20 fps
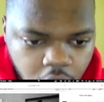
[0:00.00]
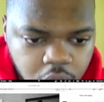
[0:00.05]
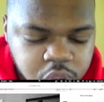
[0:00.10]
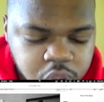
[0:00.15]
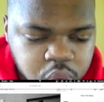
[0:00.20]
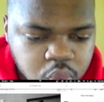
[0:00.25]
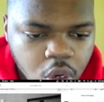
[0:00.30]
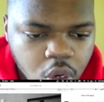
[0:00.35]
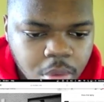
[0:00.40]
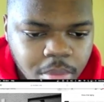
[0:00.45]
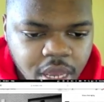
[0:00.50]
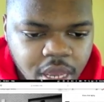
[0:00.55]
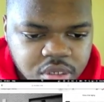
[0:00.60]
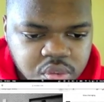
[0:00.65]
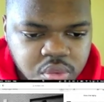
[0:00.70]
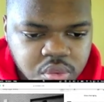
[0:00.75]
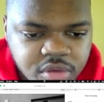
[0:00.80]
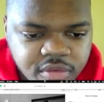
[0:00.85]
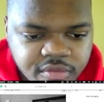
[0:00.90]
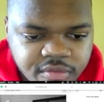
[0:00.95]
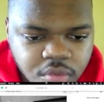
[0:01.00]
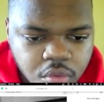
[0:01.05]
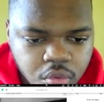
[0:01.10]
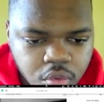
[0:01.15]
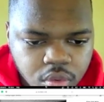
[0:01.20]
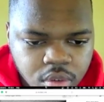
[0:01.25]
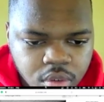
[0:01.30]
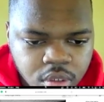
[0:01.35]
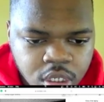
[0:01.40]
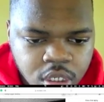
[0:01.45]
Swayback twenty
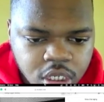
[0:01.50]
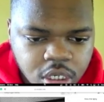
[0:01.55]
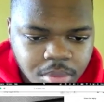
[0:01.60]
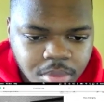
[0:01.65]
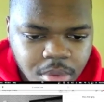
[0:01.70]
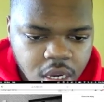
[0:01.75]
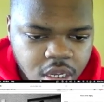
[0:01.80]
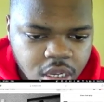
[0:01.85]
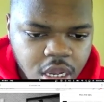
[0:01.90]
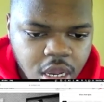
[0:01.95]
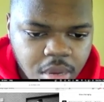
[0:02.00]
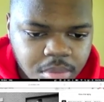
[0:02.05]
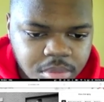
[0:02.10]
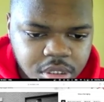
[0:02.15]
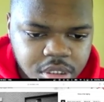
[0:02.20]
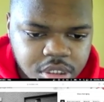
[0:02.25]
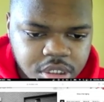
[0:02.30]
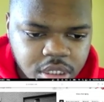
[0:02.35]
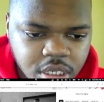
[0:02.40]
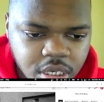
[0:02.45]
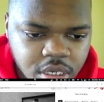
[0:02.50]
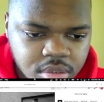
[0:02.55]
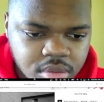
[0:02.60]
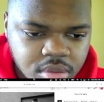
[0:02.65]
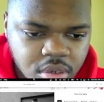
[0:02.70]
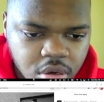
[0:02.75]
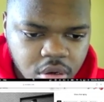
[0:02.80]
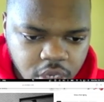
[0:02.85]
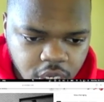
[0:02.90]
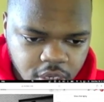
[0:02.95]
four. Come on, comedy skit.
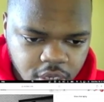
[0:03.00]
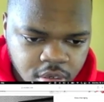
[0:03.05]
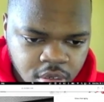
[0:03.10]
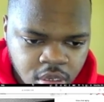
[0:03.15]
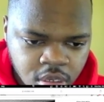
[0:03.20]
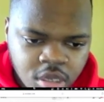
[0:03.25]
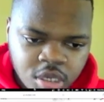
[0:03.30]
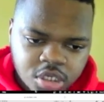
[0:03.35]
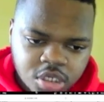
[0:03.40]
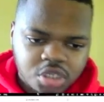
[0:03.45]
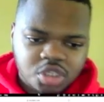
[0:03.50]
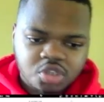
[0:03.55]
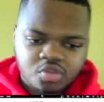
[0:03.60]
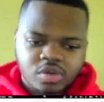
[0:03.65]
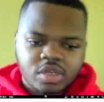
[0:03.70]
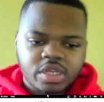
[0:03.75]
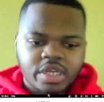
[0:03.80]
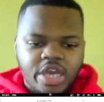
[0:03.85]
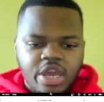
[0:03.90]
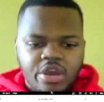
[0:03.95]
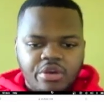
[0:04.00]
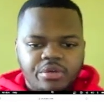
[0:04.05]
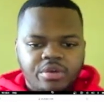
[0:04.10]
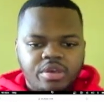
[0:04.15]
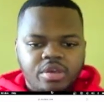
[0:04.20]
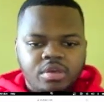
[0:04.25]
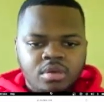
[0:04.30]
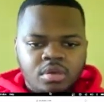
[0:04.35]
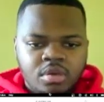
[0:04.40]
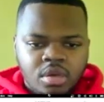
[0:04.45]
Okay, so it's really
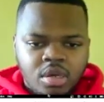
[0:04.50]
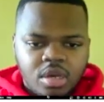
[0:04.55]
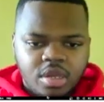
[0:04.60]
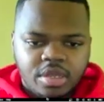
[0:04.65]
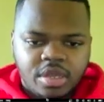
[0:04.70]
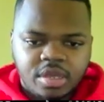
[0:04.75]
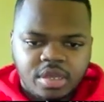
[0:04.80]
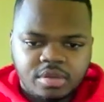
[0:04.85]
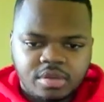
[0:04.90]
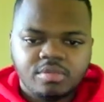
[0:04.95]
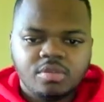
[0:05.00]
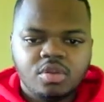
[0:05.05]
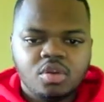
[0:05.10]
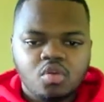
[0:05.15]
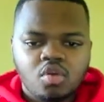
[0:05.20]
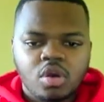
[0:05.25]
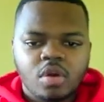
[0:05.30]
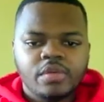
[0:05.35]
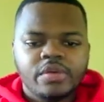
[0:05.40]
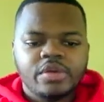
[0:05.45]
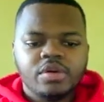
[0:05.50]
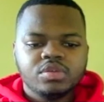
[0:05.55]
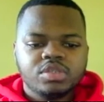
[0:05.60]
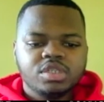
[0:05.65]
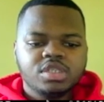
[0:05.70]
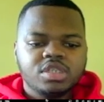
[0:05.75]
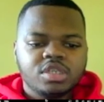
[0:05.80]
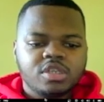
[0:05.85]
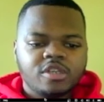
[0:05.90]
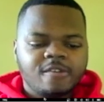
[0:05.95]
Carey, and then whoever else
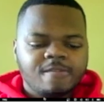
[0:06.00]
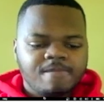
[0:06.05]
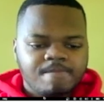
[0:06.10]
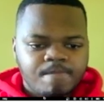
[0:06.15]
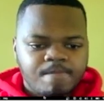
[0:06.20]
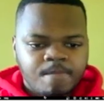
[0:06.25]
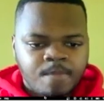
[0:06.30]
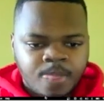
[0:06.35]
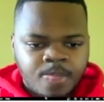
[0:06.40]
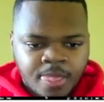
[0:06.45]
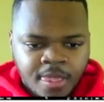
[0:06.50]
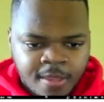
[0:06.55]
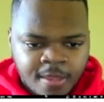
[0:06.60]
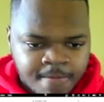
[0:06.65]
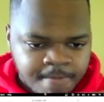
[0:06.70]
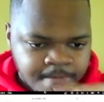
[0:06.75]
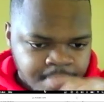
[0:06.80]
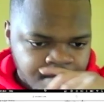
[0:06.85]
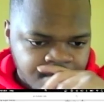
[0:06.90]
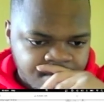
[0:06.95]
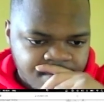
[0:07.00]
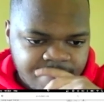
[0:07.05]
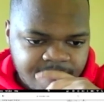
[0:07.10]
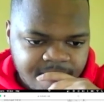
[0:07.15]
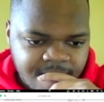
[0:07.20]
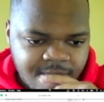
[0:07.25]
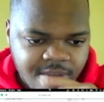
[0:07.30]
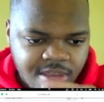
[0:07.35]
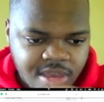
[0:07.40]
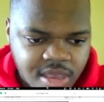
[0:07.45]
is in it.
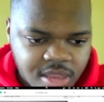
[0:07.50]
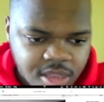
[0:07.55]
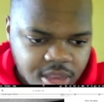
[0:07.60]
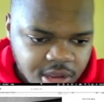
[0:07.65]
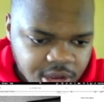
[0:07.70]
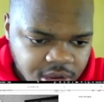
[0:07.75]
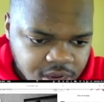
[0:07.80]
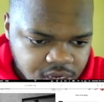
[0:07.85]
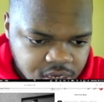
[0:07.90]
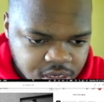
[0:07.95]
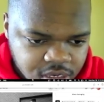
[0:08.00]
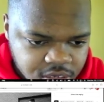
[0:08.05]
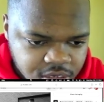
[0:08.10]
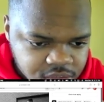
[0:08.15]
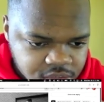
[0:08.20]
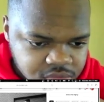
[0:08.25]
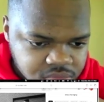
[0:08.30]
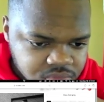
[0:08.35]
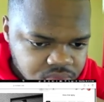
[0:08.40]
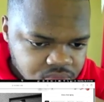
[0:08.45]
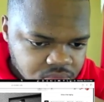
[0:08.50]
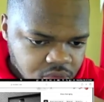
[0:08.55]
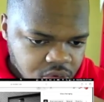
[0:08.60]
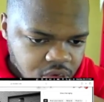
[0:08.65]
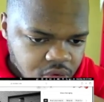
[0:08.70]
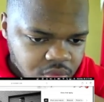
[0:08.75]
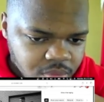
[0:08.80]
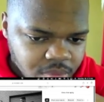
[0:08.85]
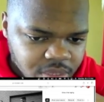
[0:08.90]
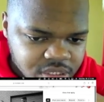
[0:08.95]
And uh,
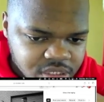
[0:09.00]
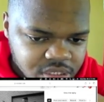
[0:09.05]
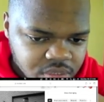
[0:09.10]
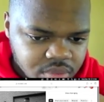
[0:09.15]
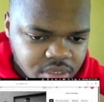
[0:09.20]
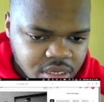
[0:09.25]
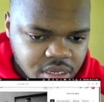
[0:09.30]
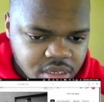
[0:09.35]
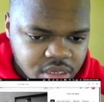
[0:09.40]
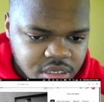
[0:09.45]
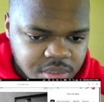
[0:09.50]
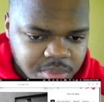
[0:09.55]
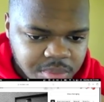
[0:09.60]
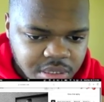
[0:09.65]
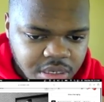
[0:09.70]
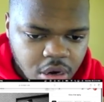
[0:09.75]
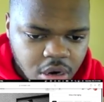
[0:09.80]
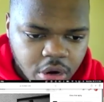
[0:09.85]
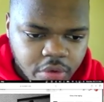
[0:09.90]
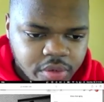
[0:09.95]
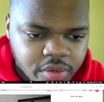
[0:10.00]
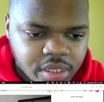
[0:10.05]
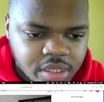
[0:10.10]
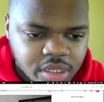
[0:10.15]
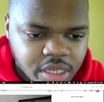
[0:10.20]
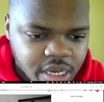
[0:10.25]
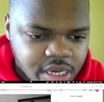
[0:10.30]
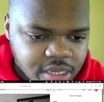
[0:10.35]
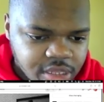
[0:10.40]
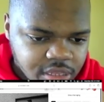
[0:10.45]
everybody see what that is, man. I already
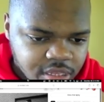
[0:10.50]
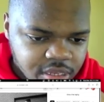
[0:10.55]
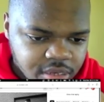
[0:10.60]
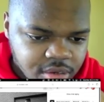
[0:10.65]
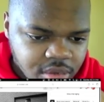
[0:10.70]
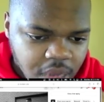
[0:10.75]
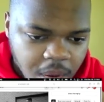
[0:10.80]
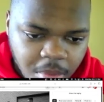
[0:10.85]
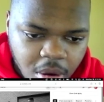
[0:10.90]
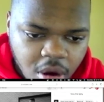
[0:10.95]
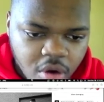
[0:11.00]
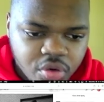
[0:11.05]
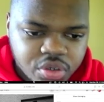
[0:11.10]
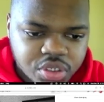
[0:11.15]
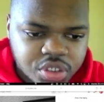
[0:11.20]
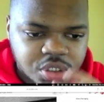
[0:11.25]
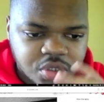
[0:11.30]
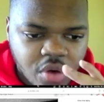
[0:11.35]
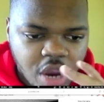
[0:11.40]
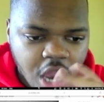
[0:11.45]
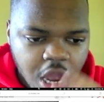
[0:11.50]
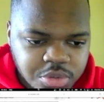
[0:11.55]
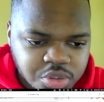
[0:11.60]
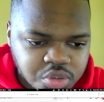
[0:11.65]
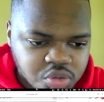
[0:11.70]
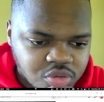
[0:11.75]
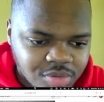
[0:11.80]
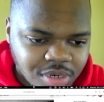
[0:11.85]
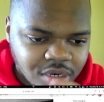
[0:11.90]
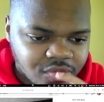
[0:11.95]
liked it. I'm already subscribed
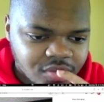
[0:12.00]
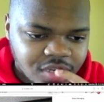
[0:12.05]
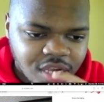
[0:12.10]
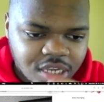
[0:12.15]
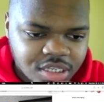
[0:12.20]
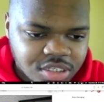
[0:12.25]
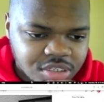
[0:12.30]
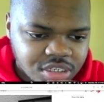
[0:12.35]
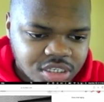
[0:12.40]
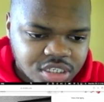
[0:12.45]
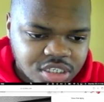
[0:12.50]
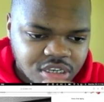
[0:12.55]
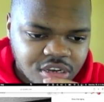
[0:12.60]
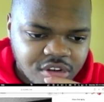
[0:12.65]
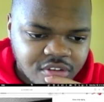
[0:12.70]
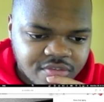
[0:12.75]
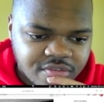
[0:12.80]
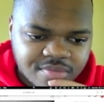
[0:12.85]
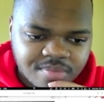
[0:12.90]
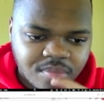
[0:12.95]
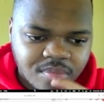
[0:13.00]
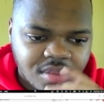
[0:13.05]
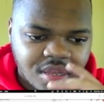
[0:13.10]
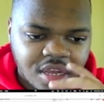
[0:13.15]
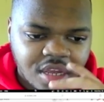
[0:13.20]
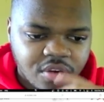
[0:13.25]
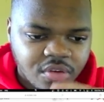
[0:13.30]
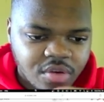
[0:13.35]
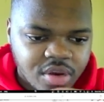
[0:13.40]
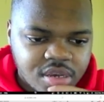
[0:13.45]
to him. I react to his stuff
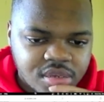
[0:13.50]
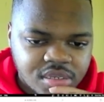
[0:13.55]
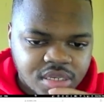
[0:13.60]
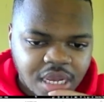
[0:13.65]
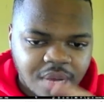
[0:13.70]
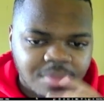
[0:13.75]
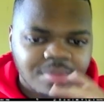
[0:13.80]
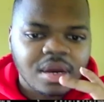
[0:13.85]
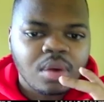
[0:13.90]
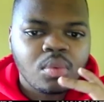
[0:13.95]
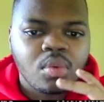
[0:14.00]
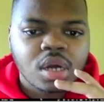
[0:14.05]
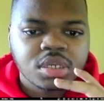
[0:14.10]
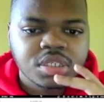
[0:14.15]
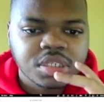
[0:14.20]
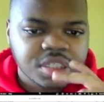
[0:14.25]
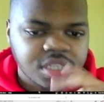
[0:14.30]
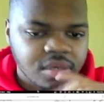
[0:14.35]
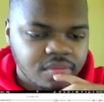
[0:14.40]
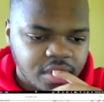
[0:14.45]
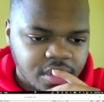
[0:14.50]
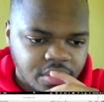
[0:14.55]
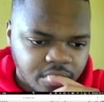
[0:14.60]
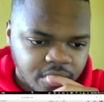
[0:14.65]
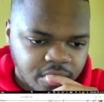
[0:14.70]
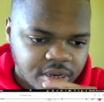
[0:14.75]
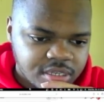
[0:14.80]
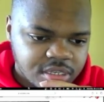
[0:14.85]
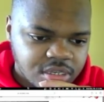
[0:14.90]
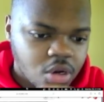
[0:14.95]
like crazy. I be I watching stuff like
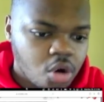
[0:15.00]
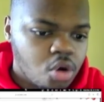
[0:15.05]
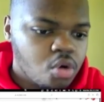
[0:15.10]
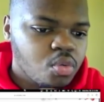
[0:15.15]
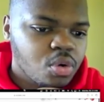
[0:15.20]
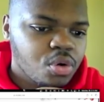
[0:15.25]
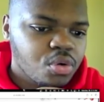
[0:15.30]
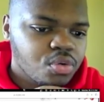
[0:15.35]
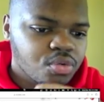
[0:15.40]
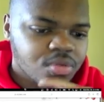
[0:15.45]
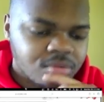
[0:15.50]
crazy. Oh word.